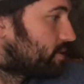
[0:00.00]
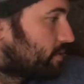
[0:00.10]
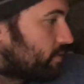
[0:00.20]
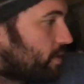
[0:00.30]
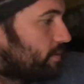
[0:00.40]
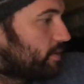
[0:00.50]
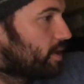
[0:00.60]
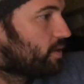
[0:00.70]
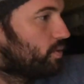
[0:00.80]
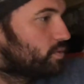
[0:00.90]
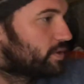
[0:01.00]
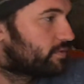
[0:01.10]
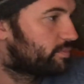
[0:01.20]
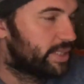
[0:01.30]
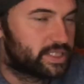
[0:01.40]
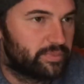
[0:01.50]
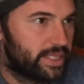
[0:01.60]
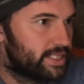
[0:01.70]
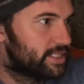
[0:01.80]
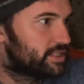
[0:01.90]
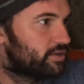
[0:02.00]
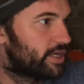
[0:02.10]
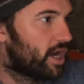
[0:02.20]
so many skills since he's been here.